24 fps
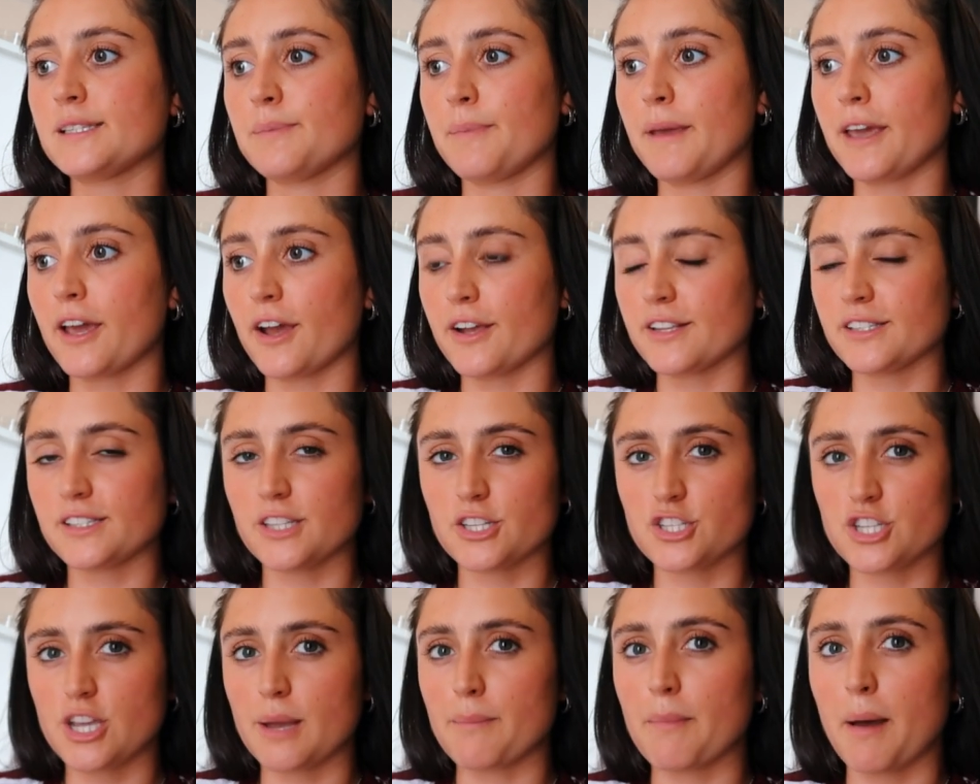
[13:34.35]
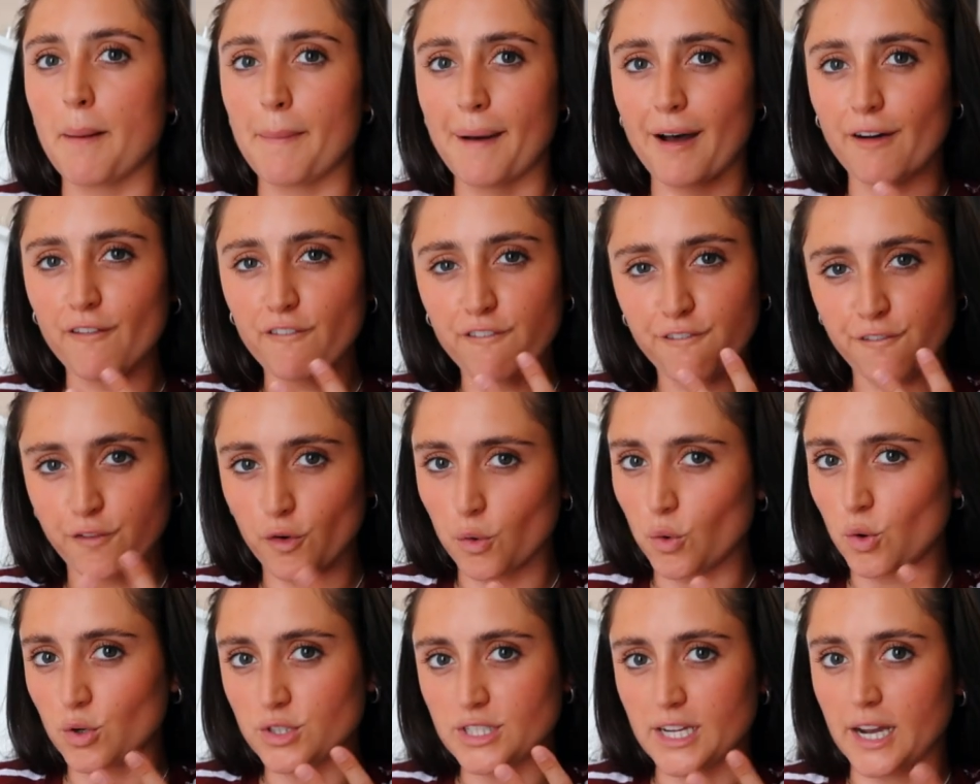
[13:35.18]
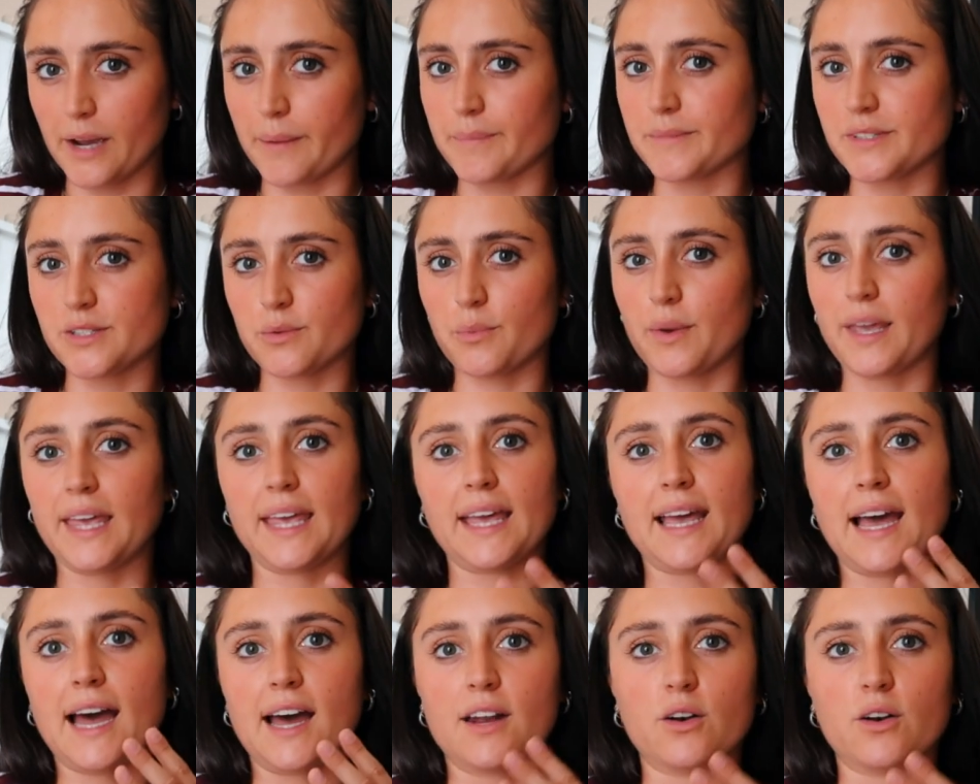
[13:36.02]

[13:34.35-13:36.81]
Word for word: to be going to the gym about 4 times a week,